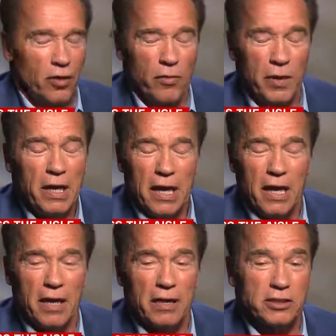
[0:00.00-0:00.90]
term,
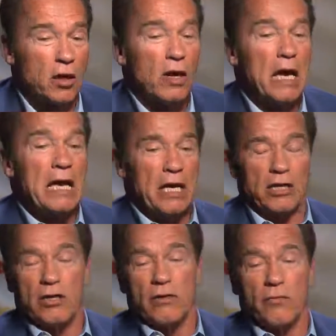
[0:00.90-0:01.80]

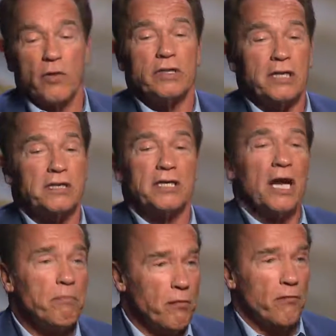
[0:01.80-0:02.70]
does he
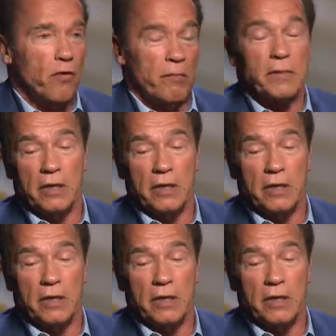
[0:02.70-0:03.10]
not perform,